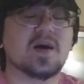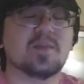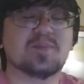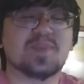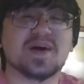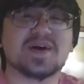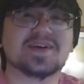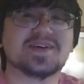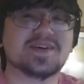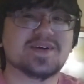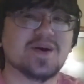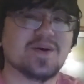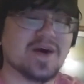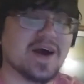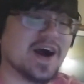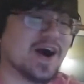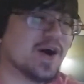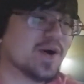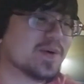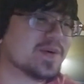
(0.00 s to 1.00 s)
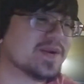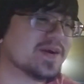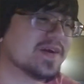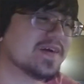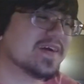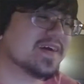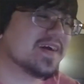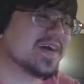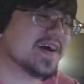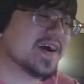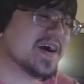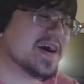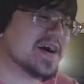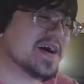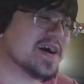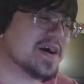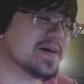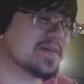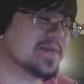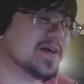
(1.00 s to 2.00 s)
Bakugo out,
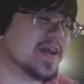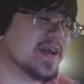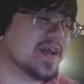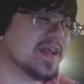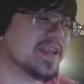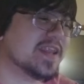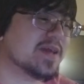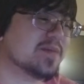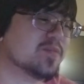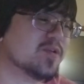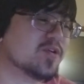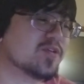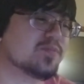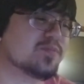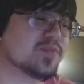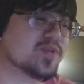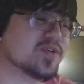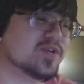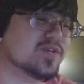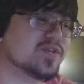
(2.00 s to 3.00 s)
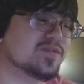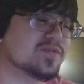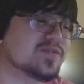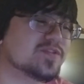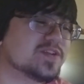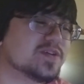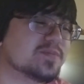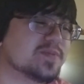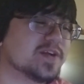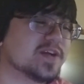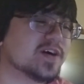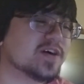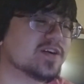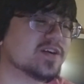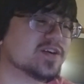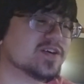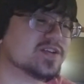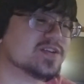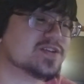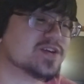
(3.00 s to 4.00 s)
and they both proved to be on
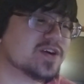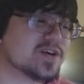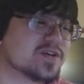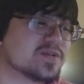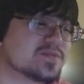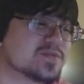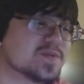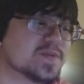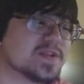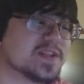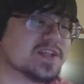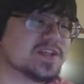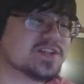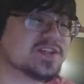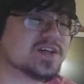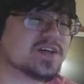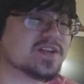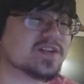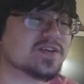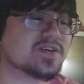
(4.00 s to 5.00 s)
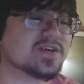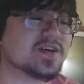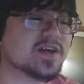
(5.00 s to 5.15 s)
good terms with each other.